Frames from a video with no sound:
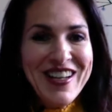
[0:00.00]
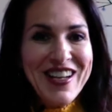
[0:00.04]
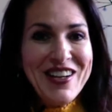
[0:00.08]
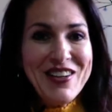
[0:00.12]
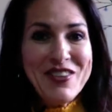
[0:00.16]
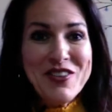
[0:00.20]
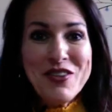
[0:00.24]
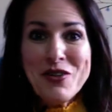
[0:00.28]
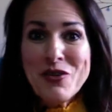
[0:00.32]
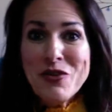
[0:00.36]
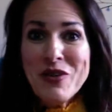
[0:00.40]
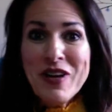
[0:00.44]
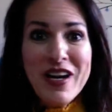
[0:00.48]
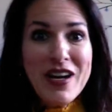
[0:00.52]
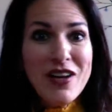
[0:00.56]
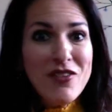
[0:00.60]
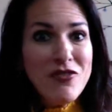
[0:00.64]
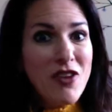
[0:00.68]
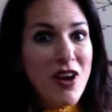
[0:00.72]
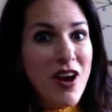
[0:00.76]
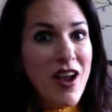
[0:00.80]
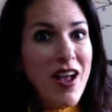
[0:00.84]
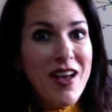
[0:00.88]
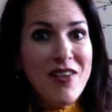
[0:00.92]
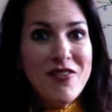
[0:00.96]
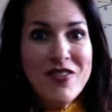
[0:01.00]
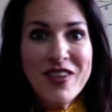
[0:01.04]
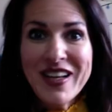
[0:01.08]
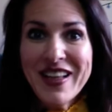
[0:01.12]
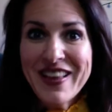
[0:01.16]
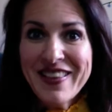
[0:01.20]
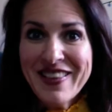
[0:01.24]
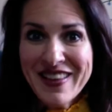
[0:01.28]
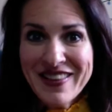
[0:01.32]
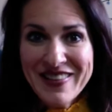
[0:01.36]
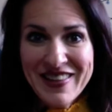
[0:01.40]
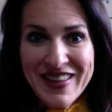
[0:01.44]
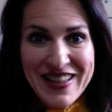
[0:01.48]
who ever have
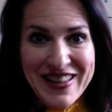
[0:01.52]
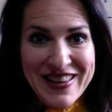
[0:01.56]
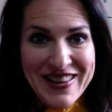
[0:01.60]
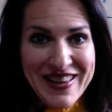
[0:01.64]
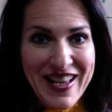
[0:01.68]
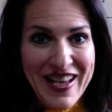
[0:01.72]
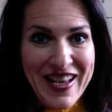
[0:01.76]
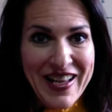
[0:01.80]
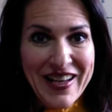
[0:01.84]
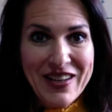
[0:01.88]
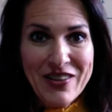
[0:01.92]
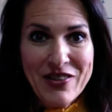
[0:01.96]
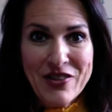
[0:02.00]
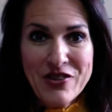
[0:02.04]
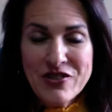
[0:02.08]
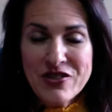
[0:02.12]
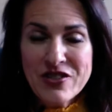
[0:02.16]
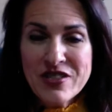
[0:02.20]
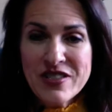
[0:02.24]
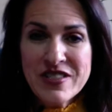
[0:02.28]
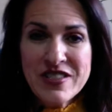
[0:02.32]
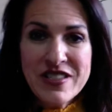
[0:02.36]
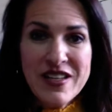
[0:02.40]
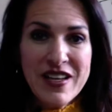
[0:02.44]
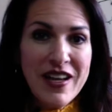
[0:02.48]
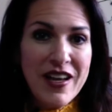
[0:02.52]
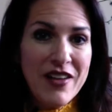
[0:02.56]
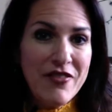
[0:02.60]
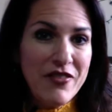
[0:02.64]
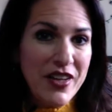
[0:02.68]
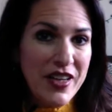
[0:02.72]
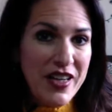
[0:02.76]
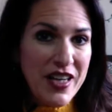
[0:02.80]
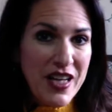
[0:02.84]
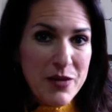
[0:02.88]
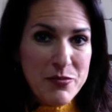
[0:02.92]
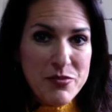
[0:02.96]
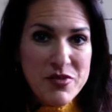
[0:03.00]
anything like that or you're just having
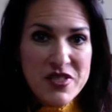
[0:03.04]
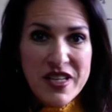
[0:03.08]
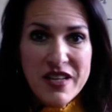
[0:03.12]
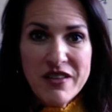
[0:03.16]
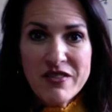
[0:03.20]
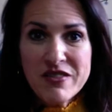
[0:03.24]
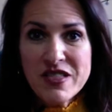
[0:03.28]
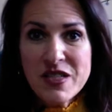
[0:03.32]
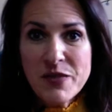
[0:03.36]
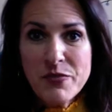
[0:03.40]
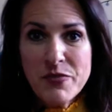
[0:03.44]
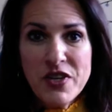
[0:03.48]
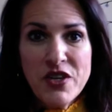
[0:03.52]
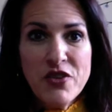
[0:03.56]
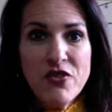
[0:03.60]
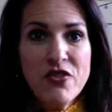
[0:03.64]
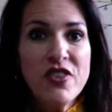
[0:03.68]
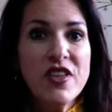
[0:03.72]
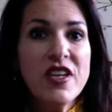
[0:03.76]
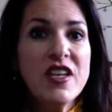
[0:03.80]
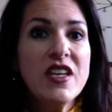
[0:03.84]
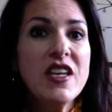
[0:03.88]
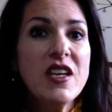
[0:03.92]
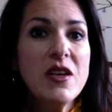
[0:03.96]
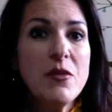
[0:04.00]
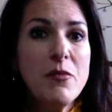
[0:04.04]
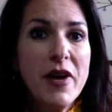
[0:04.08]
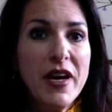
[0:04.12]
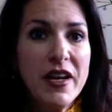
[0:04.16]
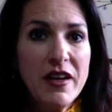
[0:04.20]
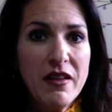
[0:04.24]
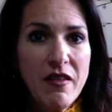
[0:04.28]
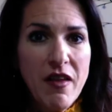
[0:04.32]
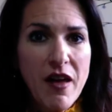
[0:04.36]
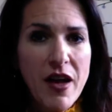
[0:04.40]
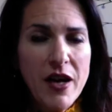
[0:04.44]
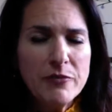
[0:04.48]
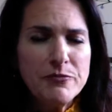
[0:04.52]
an upset or something you're thinking about a
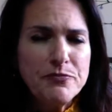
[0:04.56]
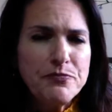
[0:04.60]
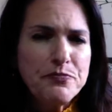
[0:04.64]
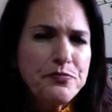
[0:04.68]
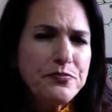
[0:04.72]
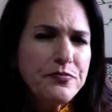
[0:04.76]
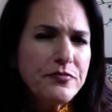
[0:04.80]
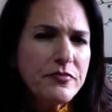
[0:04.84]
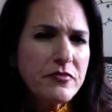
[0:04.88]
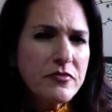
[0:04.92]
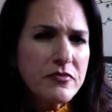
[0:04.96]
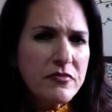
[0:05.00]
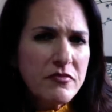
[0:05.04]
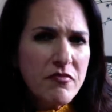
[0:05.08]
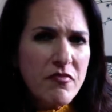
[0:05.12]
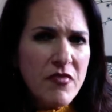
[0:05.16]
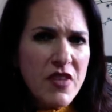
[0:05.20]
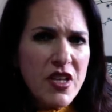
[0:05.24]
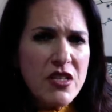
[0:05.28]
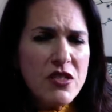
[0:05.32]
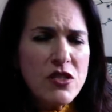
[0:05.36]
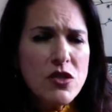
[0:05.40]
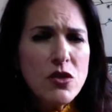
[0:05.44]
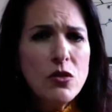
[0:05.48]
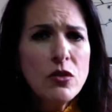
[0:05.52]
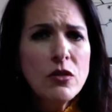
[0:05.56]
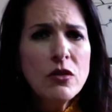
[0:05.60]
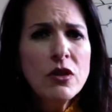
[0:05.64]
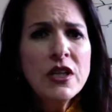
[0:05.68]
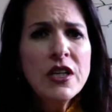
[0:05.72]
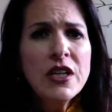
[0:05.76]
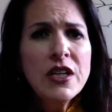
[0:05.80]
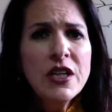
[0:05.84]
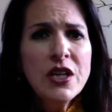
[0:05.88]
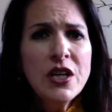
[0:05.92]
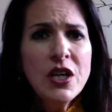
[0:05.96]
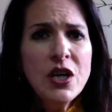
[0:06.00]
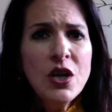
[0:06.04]
lot. So
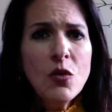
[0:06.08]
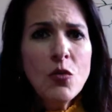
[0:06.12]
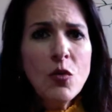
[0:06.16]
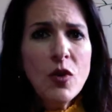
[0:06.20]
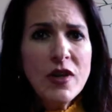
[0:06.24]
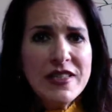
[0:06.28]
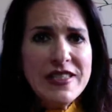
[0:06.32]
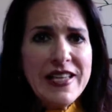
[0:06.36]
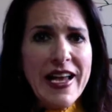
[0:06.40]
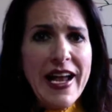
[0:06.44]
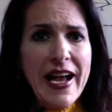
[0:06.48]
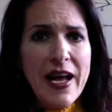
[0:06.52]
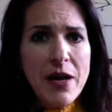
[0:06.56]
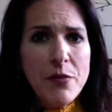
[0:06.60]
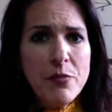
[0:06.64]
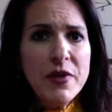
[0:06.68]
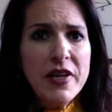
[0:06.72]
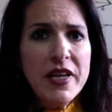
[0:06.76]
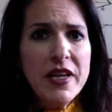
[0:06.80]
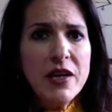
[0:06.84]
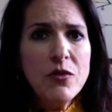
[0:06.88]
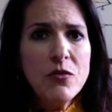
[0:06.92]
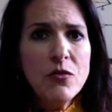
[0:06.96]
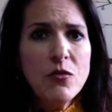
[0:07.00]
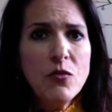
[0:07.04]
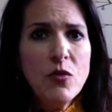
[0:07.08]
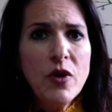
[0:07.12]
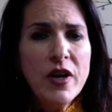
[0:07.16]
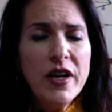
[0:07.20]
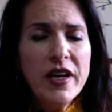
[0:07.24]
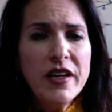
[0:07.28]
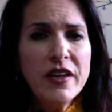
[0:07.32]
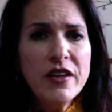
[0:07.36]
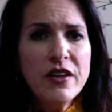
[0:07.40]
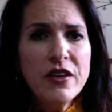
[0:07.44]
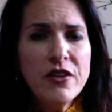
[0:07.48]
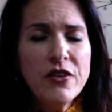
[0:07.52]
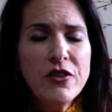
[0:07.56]
What's happening
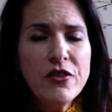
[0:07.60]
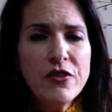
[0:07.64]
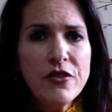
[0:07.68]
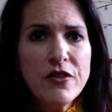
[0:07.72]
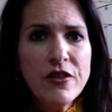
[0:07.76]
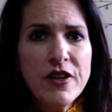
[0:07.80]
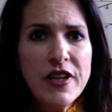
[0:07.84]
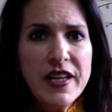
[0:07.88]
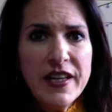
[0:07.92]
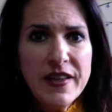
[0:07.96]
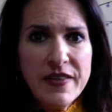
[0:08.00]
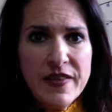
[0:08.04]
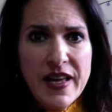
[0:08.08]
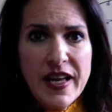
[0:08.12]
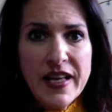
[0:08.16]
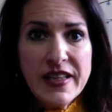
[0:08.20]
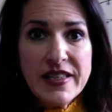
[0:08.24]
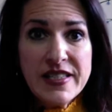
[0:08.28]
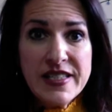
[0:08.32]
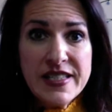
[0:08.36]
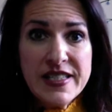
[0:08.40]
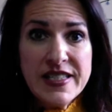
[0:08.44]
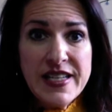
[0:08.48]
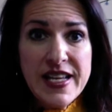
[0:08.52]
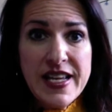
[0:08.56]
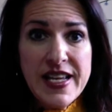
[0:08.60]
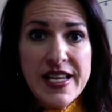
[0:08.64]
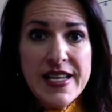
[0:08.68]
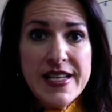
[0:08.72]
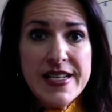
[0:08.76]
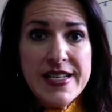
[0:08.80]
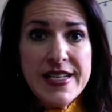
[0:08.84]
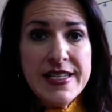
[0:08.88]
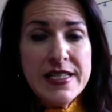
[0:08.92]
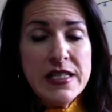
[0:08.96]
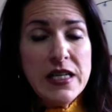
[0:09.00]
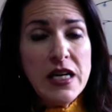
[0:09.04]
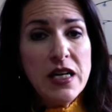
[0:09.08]
when you're in that state,
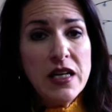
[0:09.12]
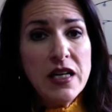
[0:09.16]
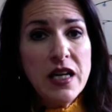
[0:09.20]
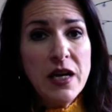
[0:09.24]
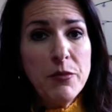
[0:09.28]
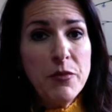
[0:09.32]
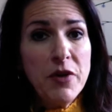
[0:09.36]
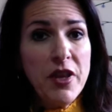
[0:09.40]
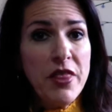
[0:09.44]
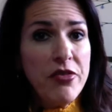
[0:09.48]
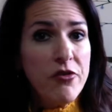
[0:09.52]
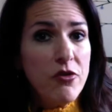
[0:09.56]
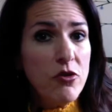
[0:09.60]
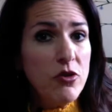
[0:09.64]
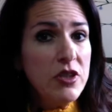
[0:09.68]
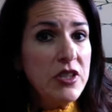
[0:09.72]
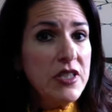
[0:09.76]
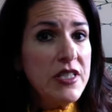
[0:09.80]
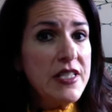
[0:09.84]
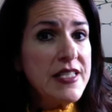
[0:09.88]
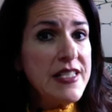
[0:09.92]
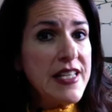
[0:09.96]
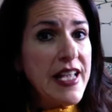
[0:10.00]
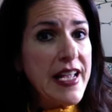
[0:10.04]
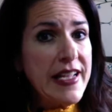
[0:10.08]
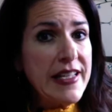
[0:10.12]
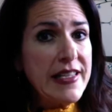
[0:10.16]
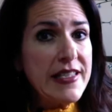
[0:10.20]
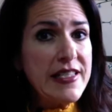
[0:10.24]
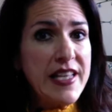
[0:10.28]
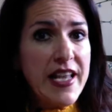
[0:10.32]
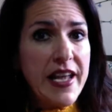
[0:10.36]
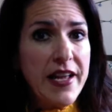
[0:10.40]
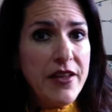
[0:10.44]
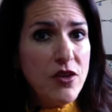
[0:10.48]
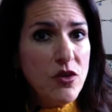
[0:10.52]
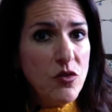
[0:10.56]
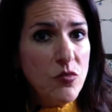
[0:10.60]
and I talk, I'm going to throw a little science
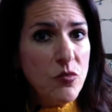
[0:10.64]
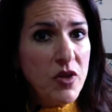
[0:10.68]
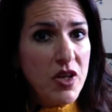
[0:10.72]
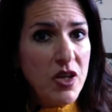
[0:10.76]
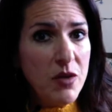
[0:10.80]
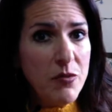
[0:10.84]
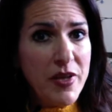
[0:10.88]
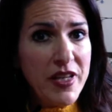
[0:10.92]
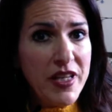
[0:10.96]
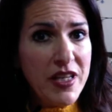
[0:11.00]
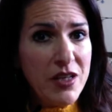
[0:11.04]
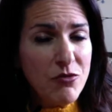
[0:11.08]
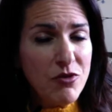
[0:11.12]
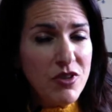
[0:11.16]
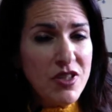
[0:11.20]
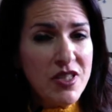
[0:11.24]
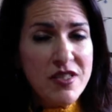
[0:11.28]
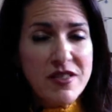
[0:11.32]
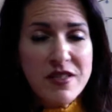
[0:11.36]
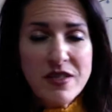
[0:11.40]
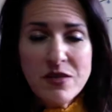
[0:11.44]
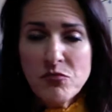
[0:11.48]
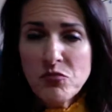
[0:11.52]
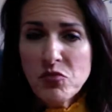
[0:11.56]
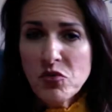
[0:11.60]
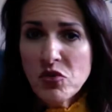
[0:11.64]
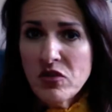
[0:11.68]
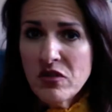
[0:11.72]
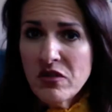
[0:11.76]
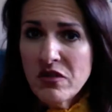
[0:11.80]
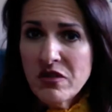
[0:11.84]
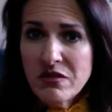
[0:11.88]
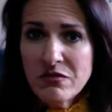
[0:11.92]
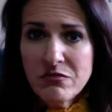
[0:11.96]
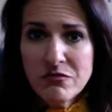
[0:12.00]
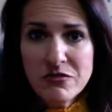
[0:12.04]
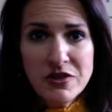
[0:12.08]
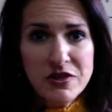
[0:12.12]
at you, but I'll make it really
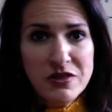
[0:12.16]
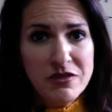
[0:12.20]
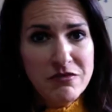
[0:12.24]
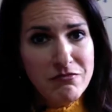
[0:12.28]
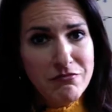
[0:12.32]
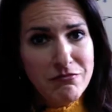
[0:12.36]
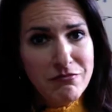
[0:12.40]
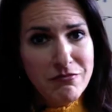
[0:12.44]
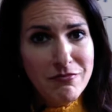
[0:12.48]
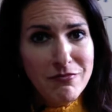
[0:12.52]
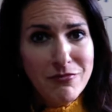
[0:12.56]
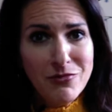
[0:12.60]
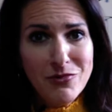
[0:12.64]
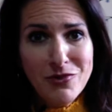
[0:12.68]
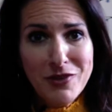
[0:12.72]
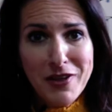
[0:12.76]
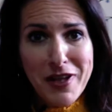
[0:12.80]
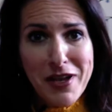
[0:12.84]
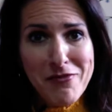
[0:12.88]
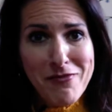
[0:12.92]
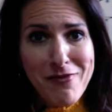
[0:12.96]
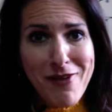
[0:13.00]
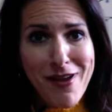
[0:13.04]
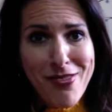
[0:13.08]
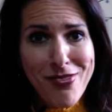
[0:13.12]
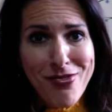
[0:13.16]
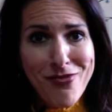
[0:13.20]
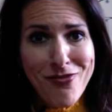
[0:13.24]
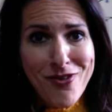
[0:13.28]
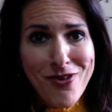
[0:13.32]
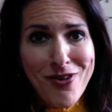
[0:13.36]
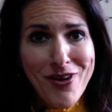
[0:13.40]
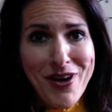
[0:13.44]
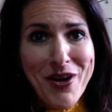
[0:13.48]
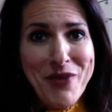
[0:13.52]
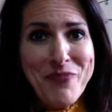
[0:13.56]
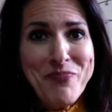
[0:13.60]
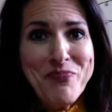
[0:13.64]
simple and we'll, we'll get right
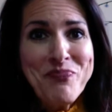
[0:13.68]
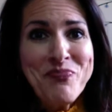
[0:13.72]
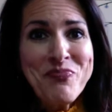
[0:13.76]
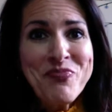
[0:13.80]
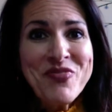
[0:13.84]
through it